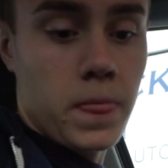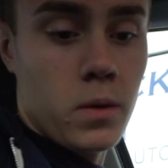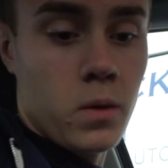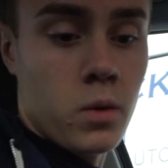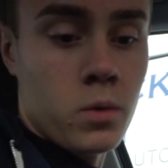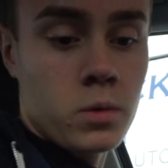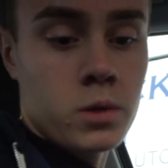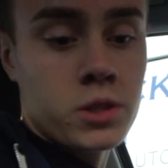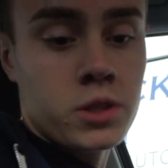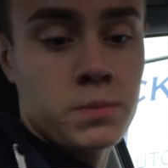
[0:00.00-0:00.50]

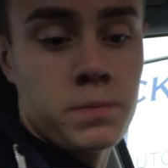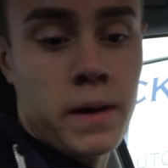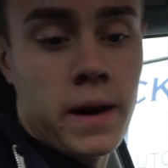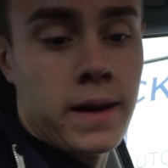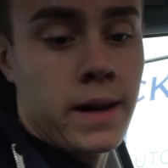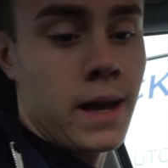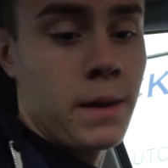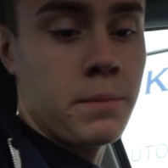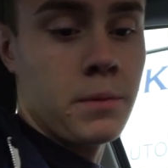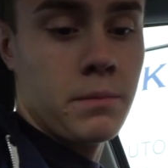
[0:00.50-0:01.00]
Orange,
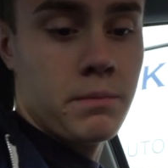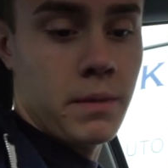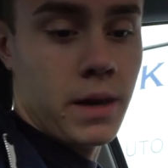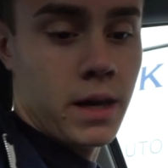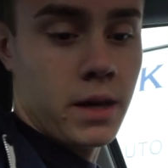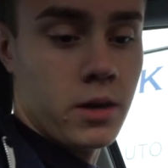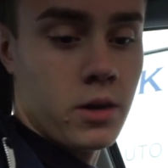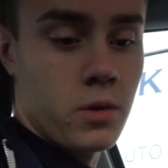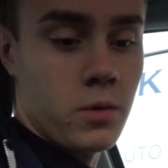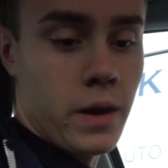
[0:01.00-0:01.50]
pineapple,
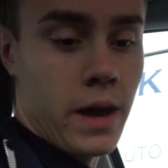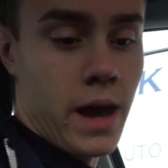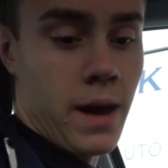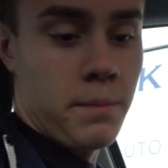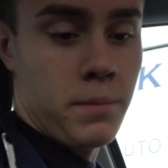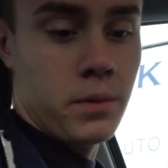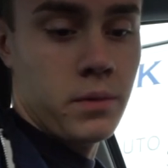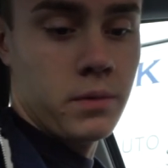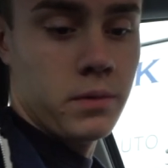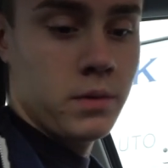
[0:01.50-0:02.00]
mango,
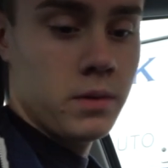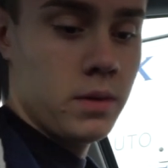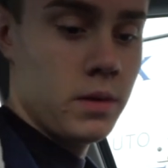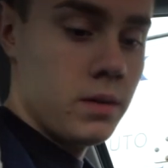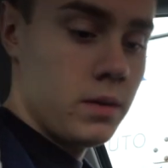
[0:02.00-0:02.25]
apple.